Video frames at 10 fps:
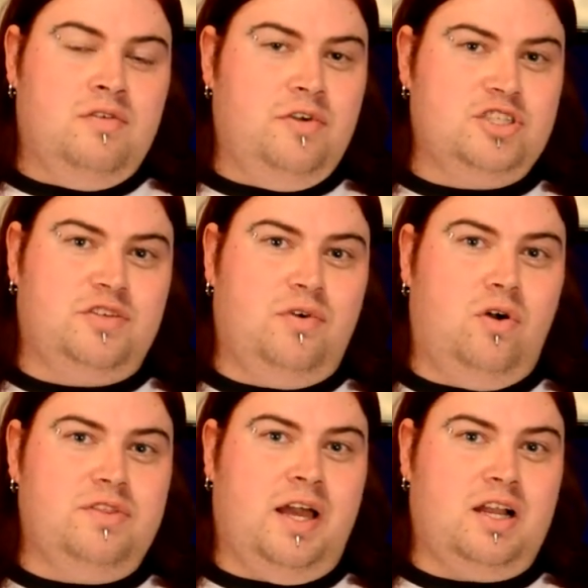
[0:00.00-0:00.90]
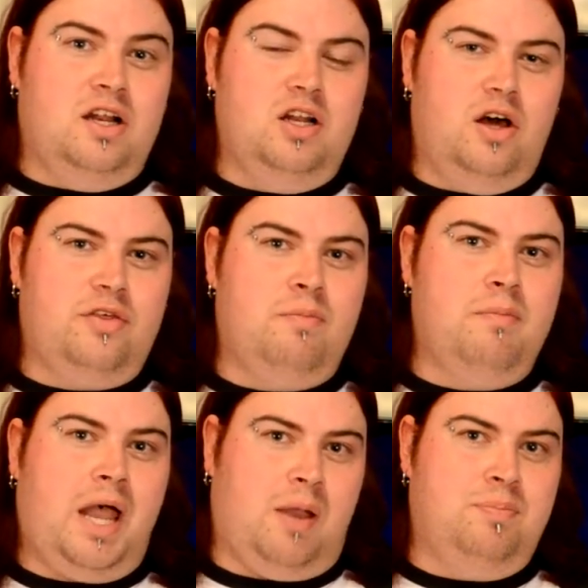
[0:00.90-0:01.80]
First of all, that cloth
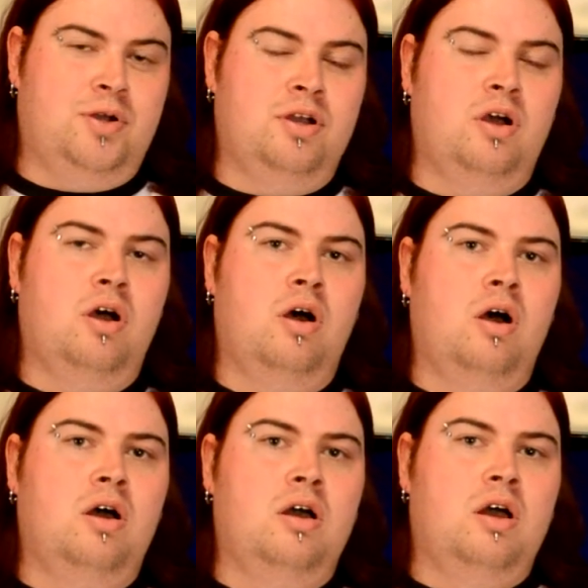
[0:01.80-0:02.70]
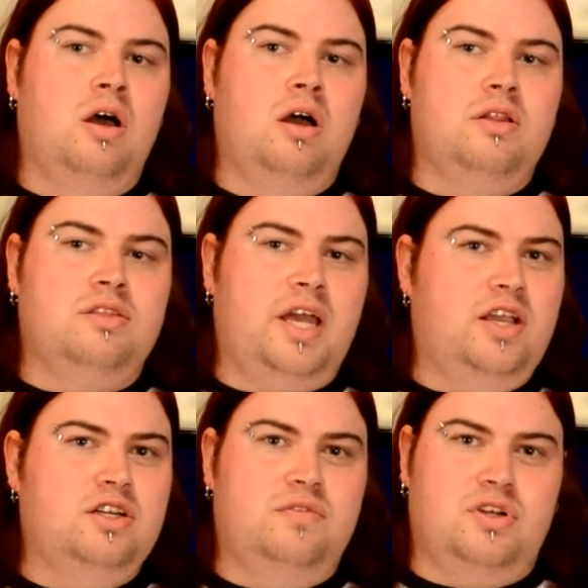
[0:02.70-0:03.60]
map. They
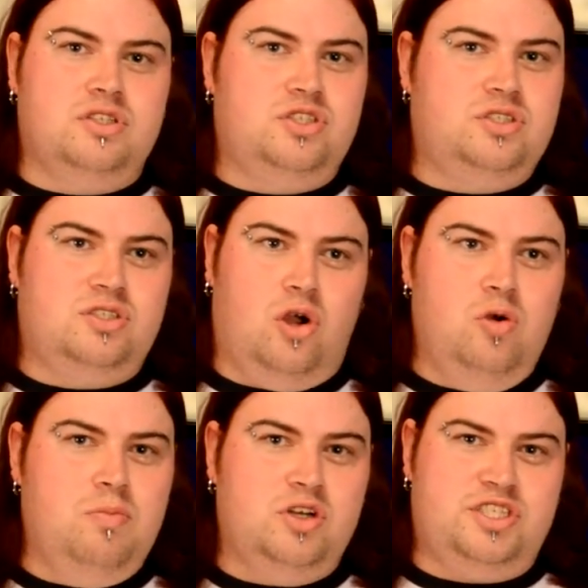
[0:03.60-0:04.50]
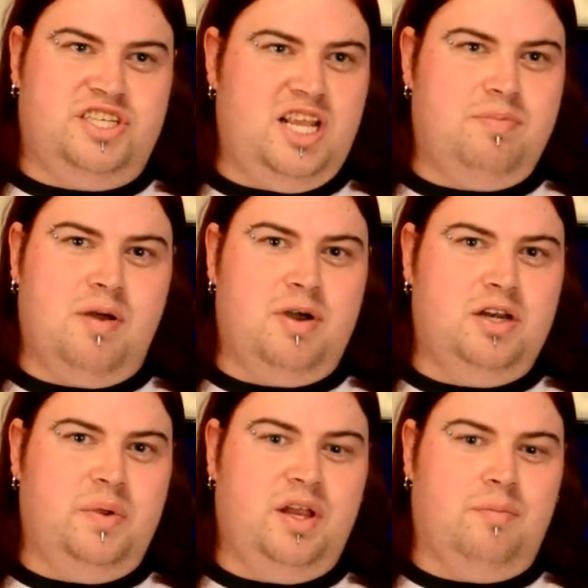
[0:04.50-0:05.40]
could have done so much cheaper
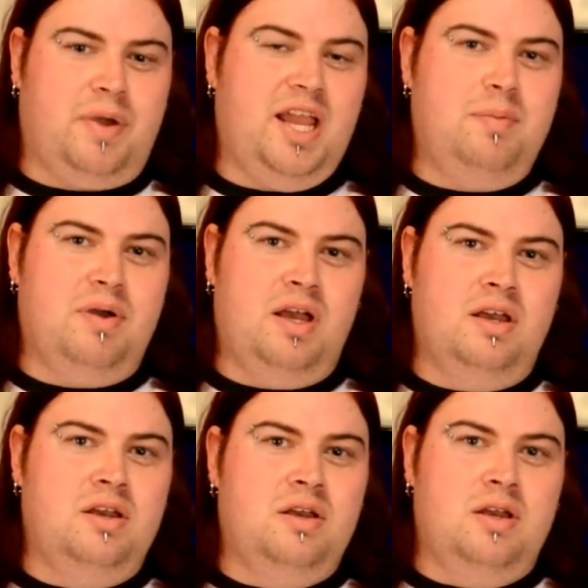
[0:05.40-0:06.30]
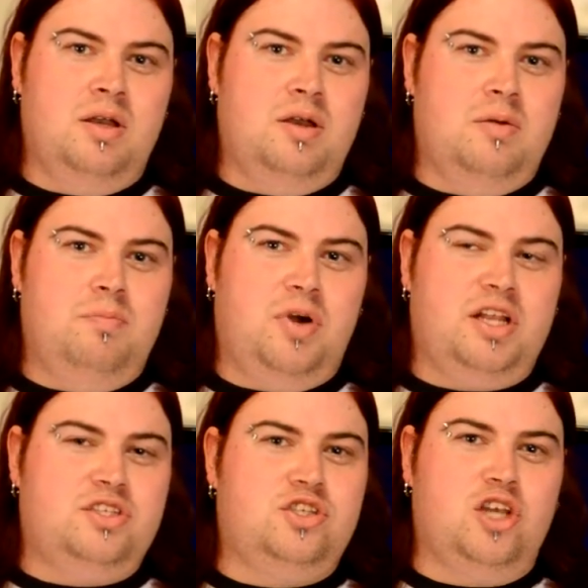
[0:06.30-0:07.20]
by doing it on paper, but
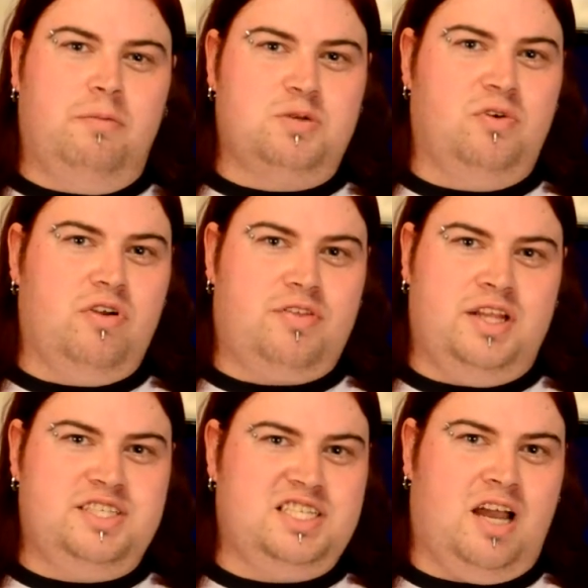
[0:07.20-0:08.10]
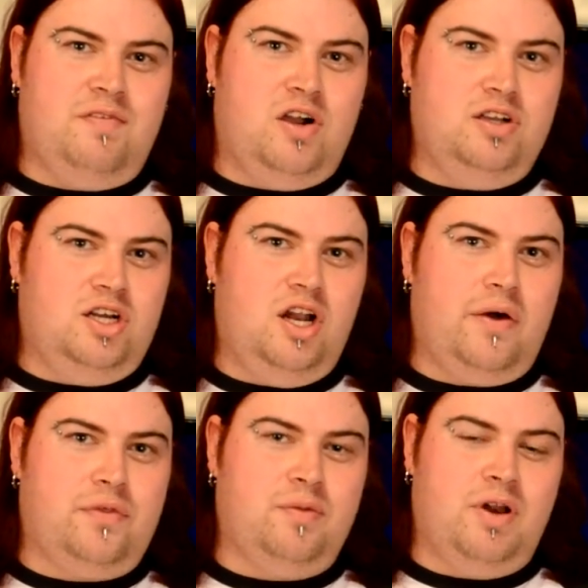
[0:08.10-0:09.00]
so much more authentic to have it on
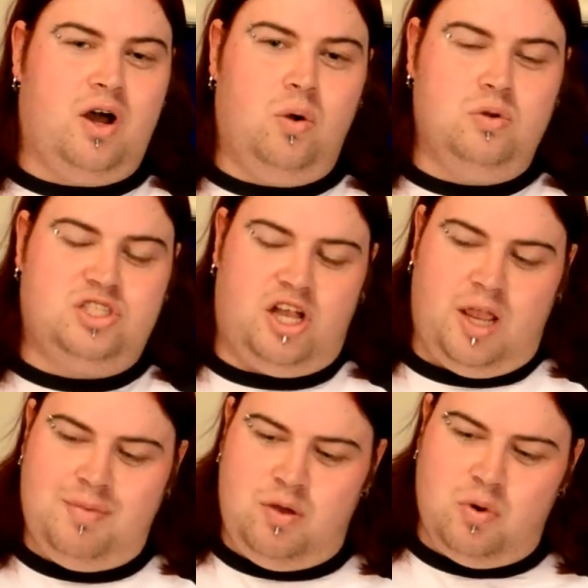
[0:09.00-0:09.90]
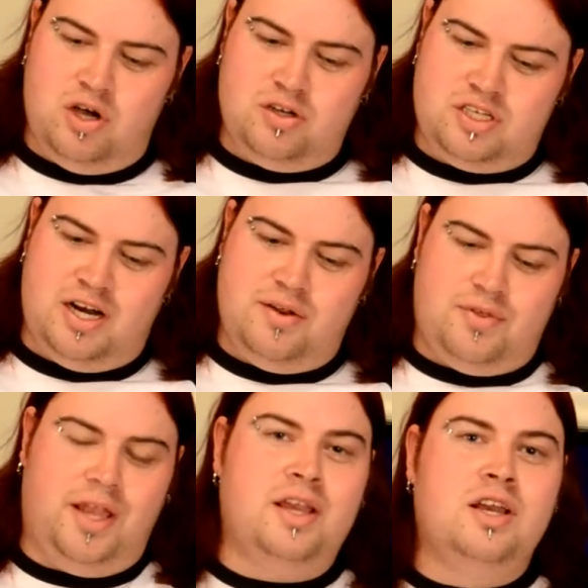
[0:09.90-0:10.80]
cloth in an old-timey world kind of
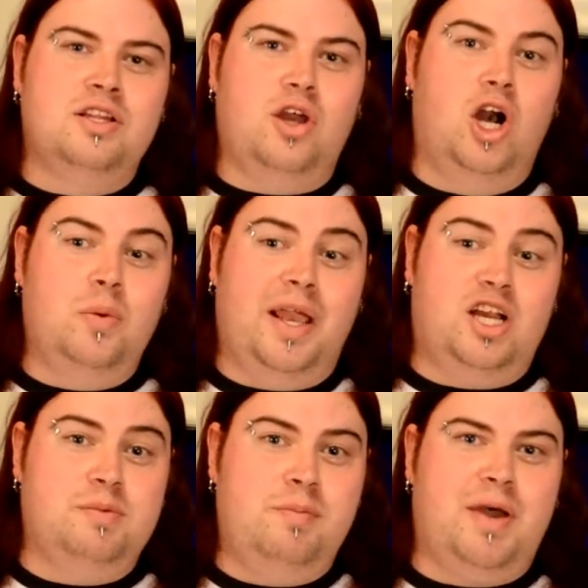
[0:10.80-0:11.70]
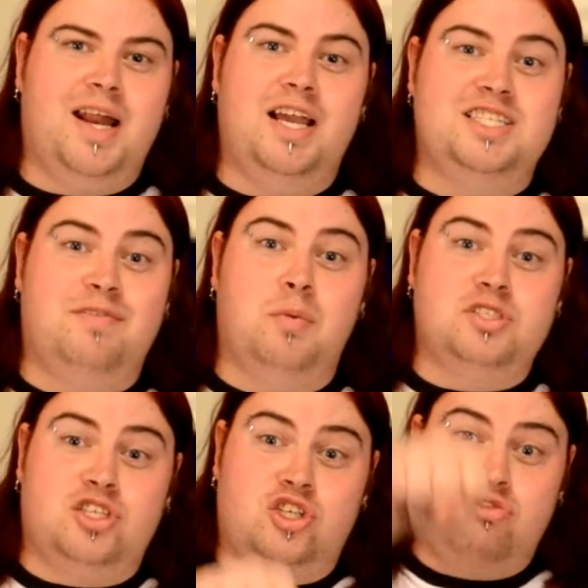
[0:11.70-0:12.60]
thing. The only way it could have been better is if it
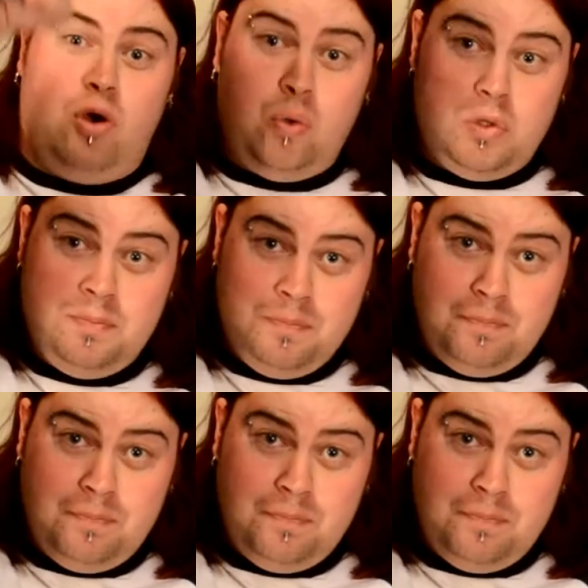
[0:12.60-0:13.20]
was a scroll.